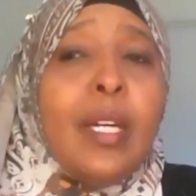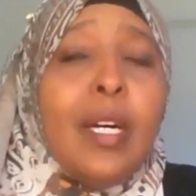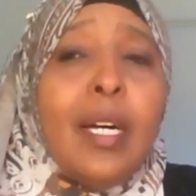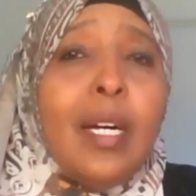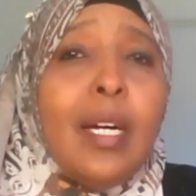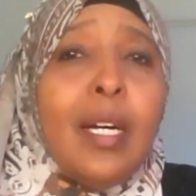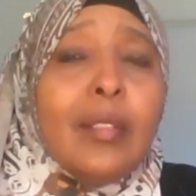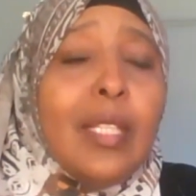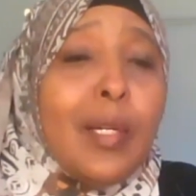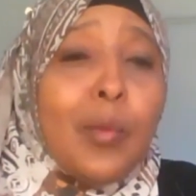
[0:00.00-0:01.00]

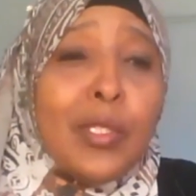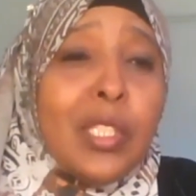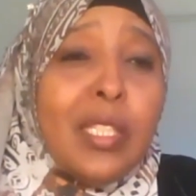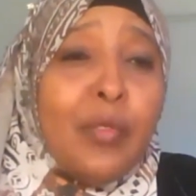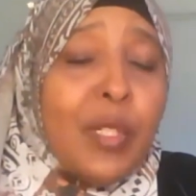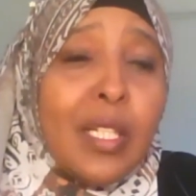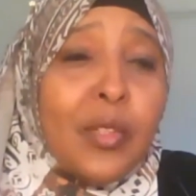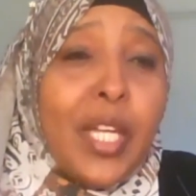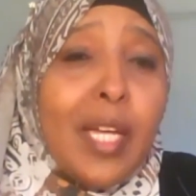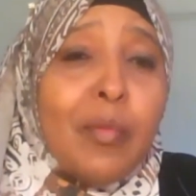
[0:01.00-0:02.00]
there was a
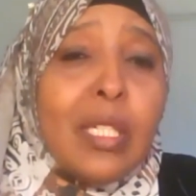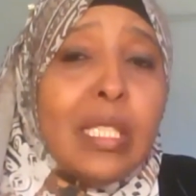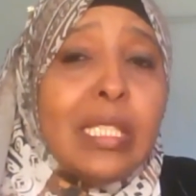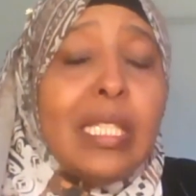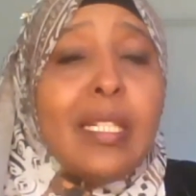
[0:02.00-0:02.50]
difficult time raising